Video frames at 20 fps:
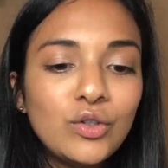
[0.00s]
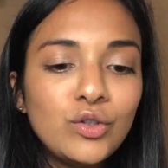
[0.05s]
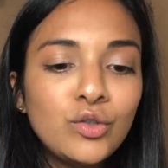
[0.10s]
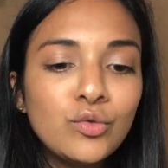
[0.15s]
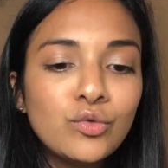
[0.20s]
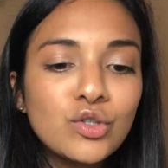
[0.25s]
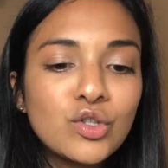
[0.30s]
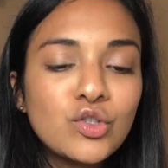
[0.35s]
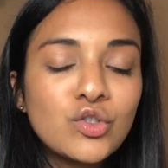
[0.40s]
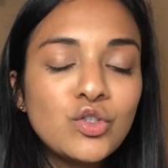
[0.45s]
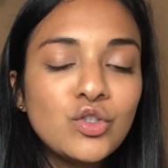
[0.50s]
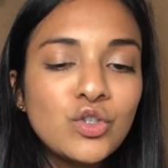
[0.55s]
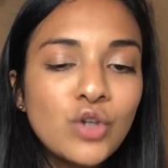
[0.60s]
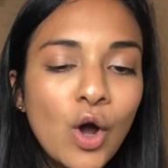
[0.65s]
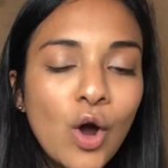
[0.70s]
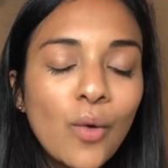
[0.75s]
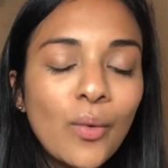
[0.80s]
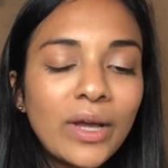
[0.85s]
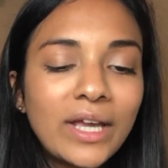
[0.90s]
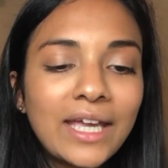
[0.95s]
you just
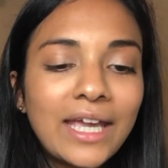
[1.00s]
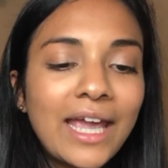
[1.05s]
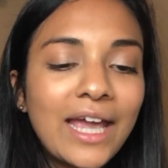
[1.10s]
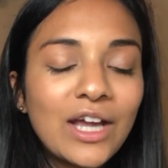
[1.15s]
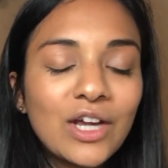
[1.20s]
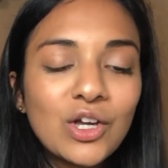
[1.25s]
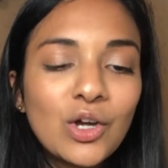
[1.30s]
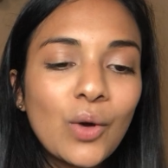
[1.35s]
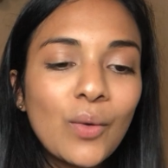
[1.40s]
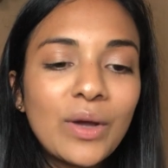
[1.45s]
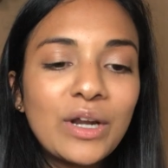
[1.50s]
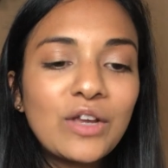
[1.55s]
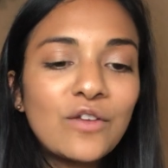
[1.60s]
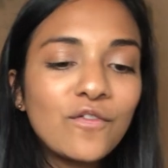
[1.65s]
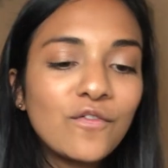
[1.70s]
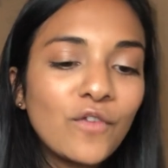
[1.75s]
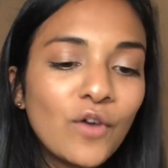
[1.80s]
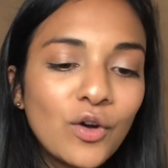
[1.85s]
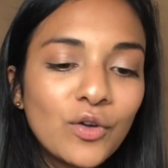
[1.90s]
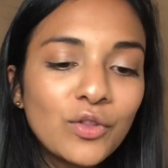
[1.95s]
know it can't go any
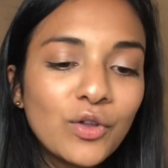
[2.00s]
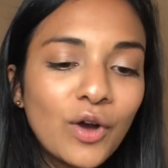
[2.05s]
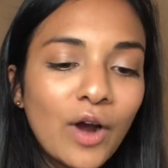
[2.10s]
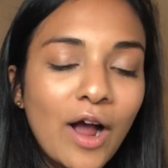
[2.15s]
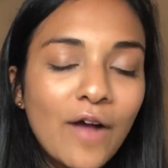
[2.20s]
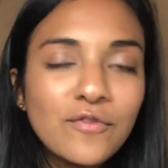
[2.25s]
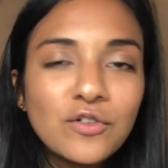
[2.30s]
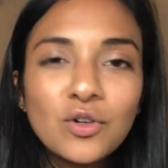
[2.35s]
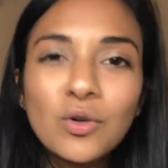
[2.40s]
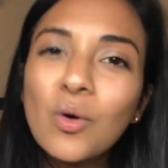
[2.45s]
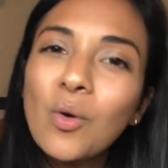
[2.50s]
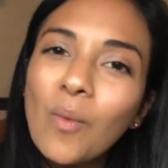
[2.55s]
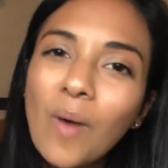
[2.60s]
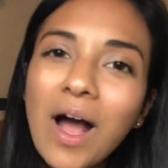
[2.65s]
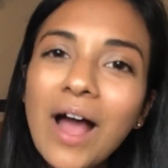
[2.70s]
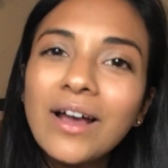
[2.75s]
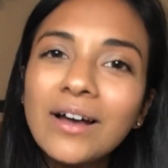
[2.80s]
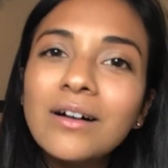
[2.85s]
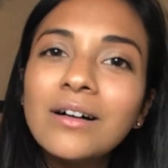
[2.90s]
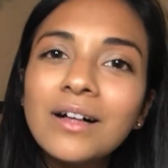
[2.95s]
further after a
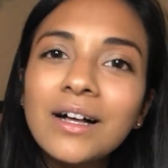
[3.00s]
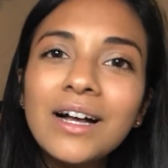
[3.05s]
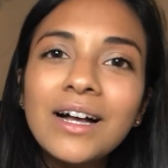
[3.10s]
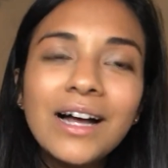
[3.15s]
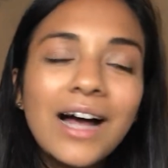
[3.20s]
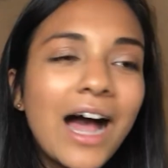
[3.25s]
while.